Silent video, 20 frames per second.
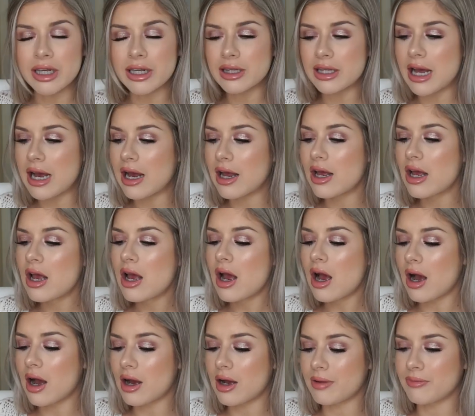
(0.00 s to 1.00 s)
like that.
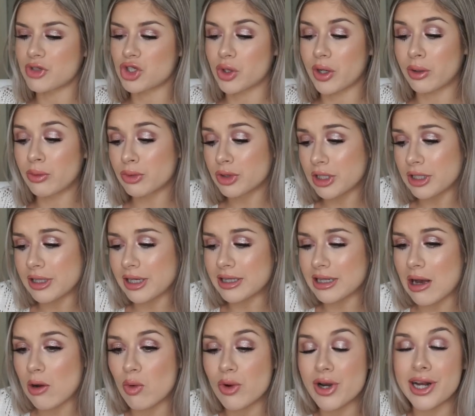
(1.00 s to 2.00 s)
So I really like
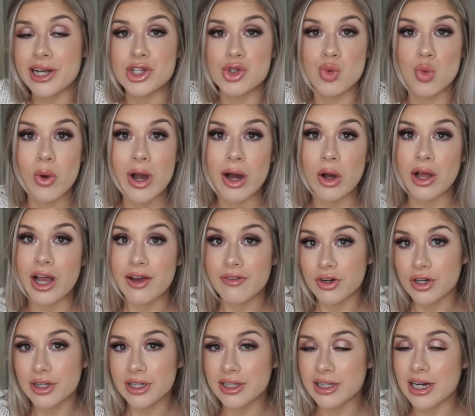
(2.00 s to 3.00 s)
that one as well.
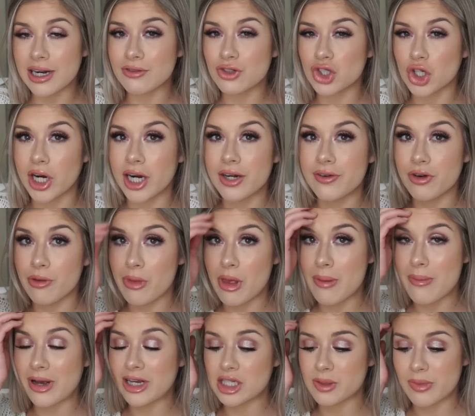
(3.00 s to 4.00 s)
Everything that I've tried from
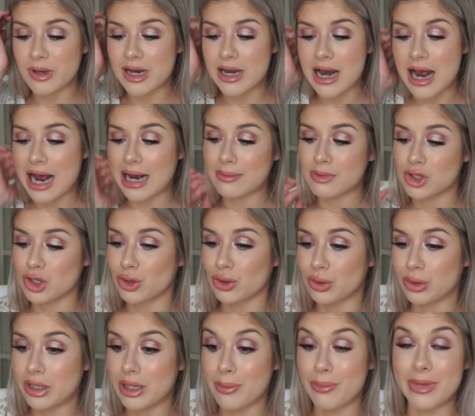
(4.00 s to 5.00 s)
them has been
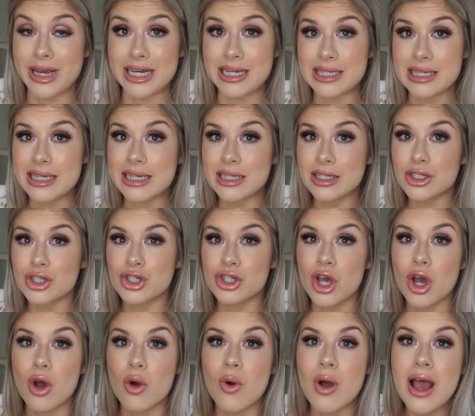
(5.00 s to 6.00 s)
absolutely amazing.
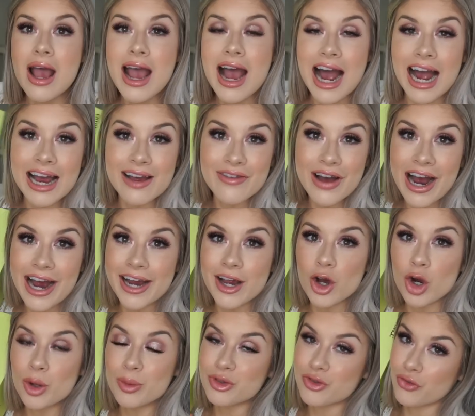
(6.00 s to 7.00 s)
So I have high
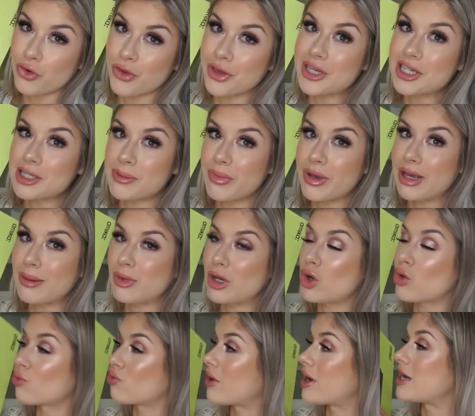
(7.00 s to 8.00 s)
hopes for this baby
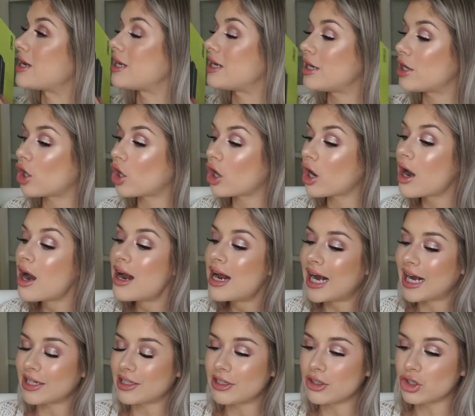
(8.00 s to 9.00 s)
right here.
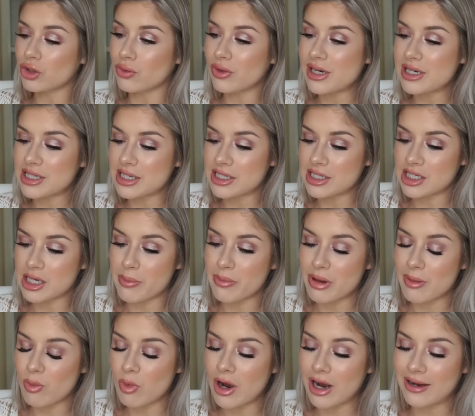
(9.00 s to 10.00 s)
I think the reason some
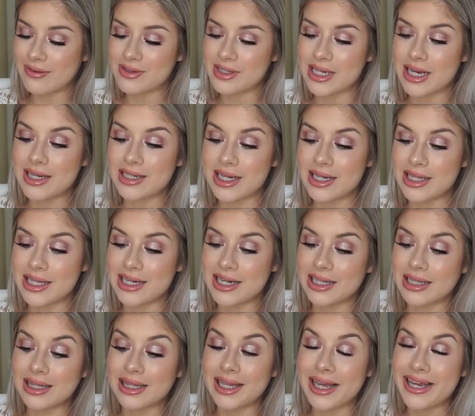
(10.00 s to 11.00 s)
people have said they
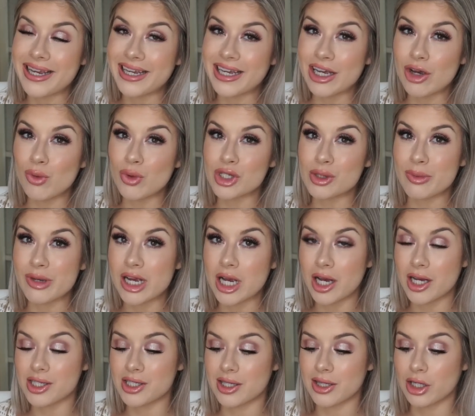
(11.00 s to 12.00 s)
didn't like it was
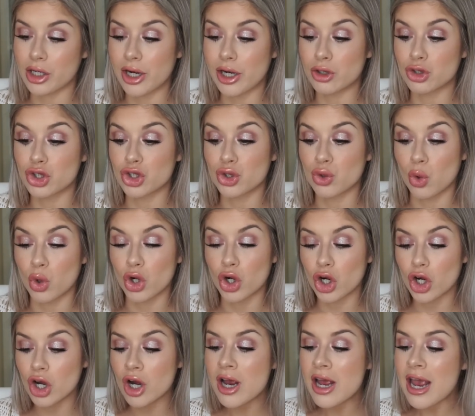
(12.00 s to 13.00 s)
because their hair is
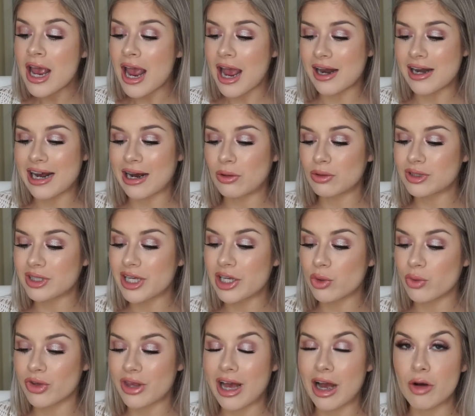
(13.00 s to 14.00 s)
shorter. And I would
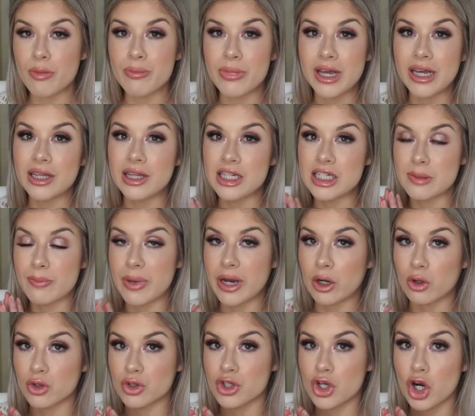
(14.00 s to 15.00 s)
think with how big these
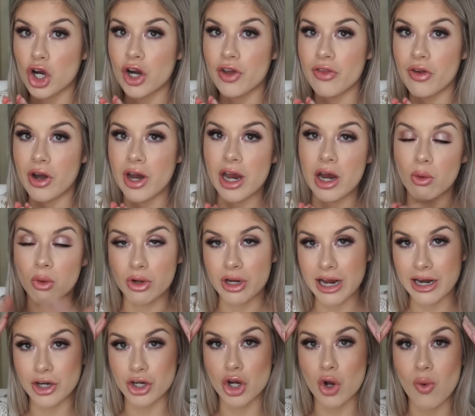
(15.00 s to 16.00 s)
barrels are, their hair would
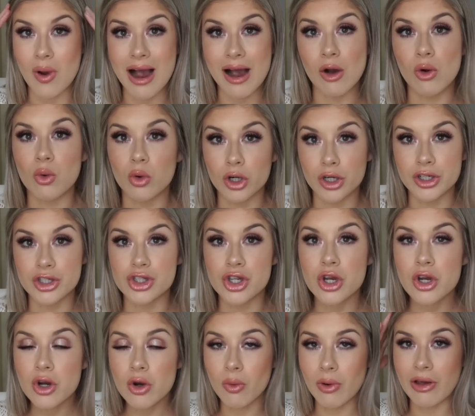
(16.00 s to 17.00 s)
kind of go outwards
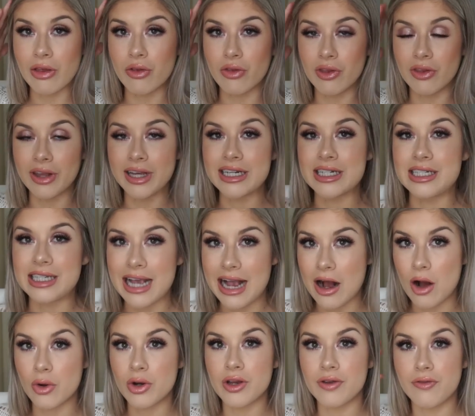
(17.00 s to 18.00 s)
rather than like
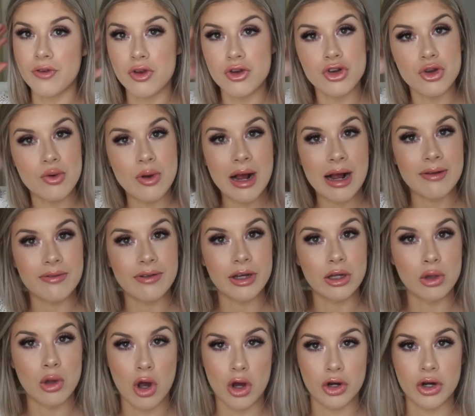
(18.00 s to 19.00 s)
down if you do have like
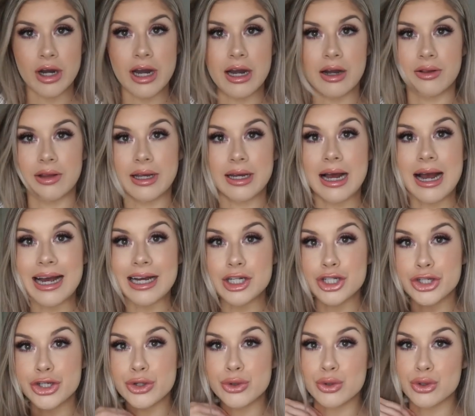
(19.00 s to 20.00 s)
longer hair like I
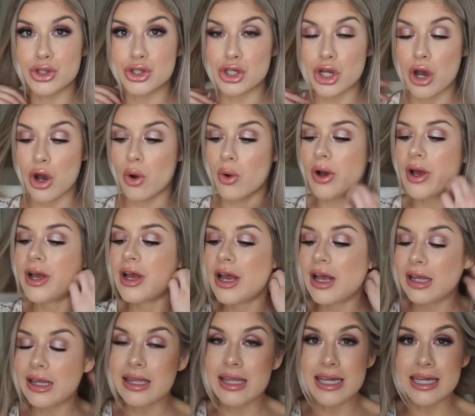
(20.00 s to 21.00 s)
do. So
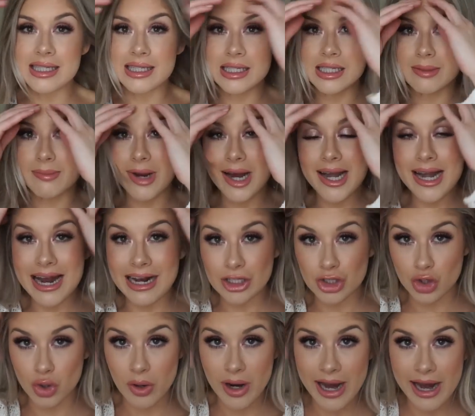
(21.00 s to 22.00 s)
this is my
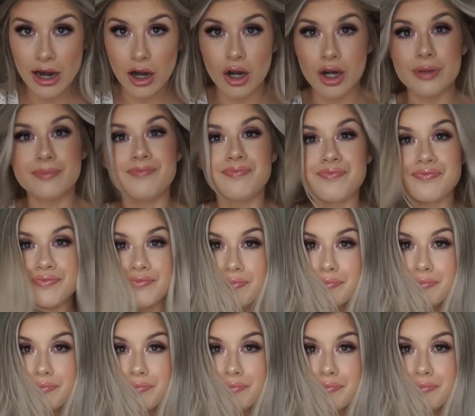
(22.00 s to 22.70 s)
natural hair.